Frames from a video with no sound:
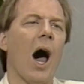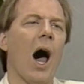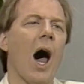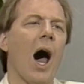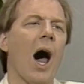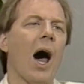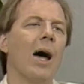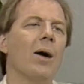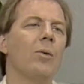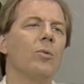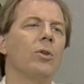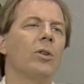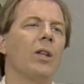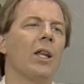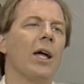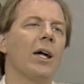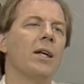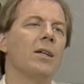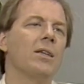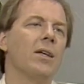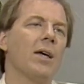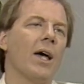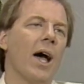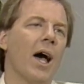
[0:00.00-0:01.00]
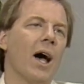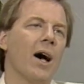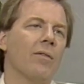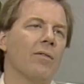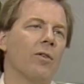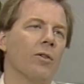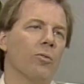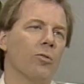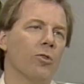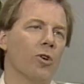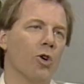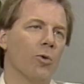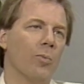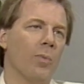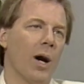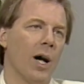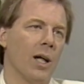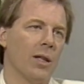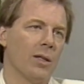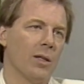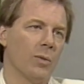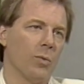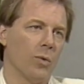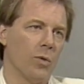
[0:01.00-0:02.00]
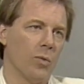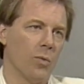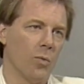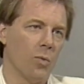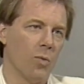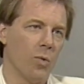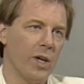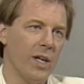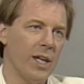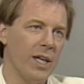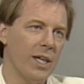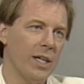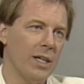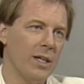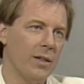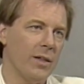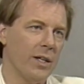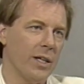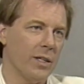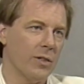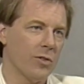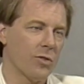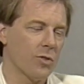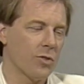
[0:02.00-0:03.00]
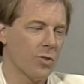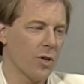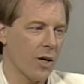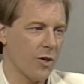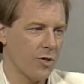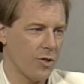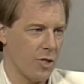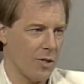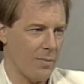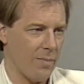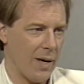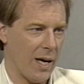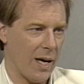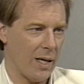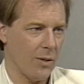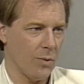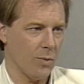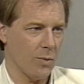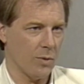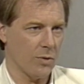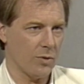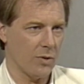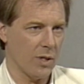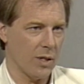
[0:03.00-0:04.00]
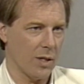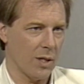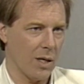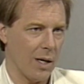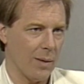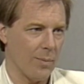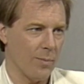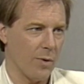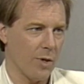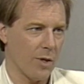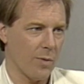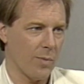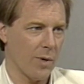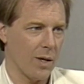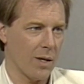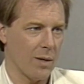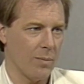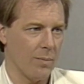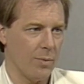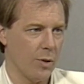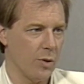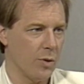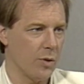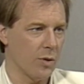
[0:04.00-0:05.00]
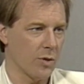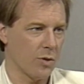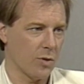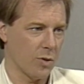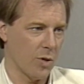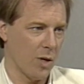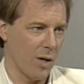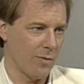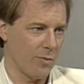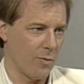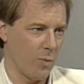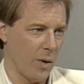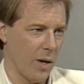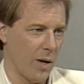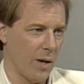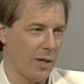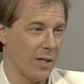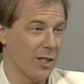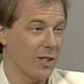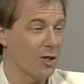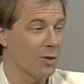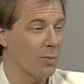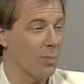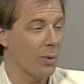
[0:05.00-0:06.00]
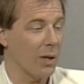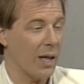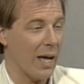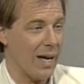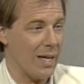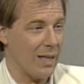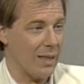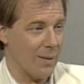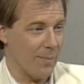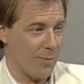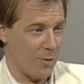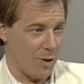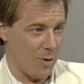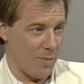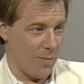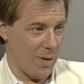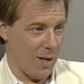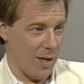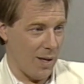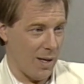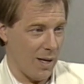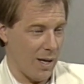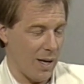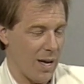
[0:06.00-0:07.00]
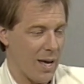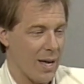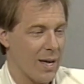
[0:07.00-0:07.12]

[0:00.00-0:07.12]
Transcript: I would like to have a robot that would read the instruction manuals that come with my computer software and explain them to me